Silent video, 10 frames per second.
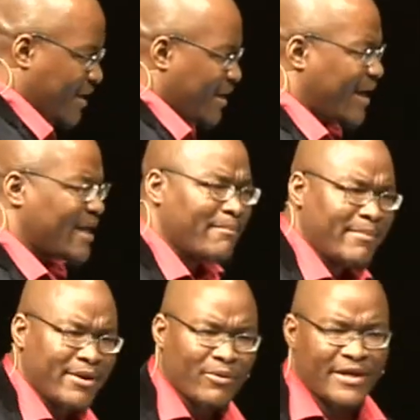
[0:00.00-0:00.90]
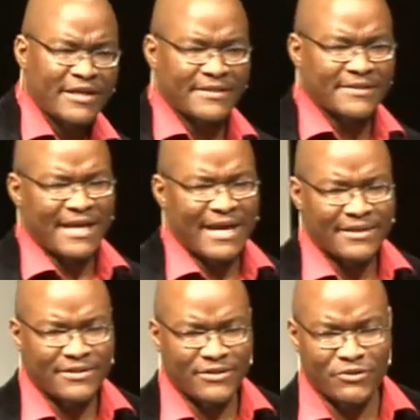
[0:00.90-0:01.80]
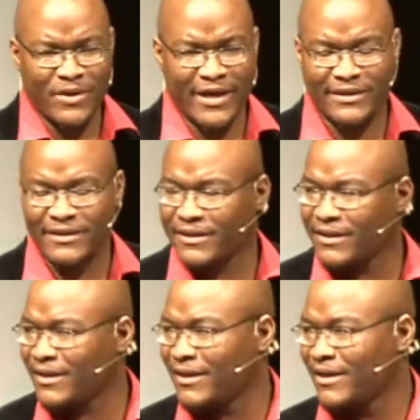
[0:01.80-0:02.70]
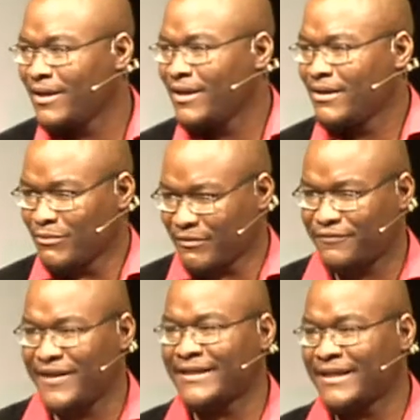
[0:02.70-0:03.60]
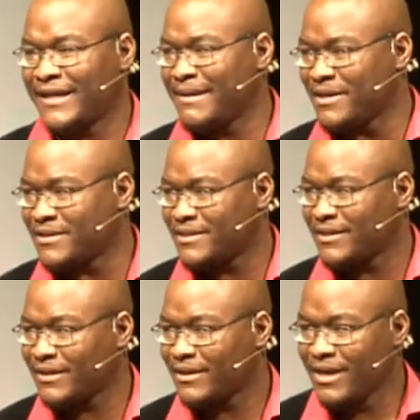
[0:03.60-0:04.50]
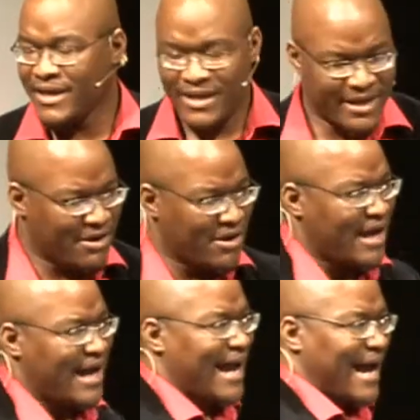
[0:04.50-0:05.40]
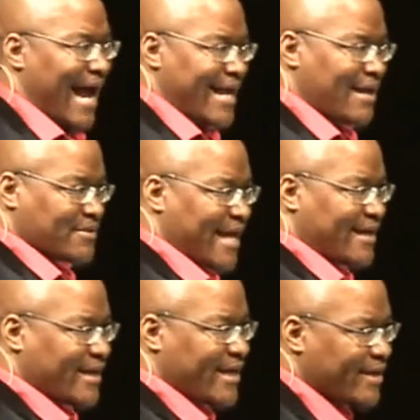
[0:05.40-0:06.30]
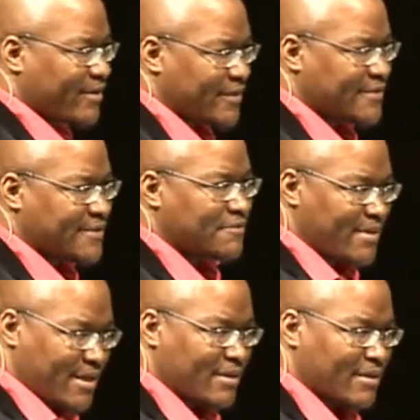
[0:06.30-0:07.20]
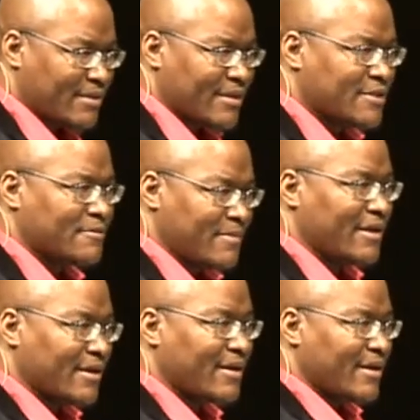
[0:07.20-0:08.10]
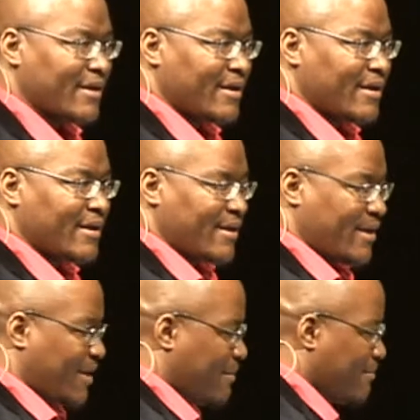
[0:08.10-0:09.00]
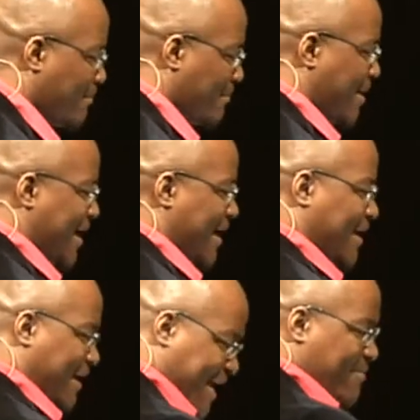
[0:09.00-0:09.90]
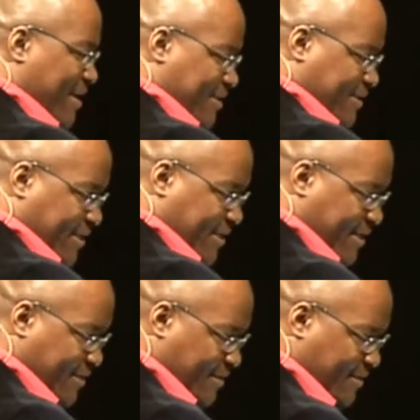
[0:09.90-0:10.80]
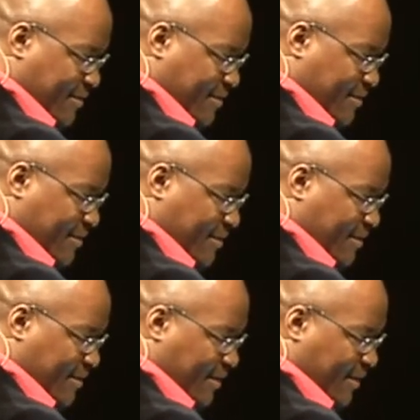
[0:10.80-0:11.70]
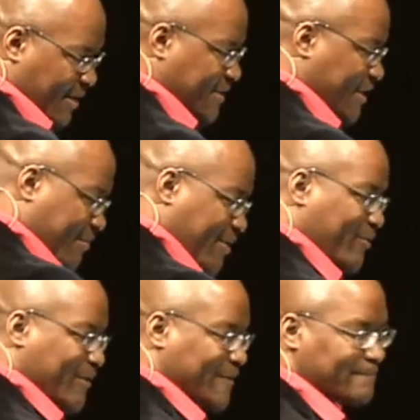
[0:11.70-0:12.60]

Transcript: and a mirror is designed to do what? Reflect, Reflect an image. Now, I am standing here. This is me. This is me. My image is in the mirror.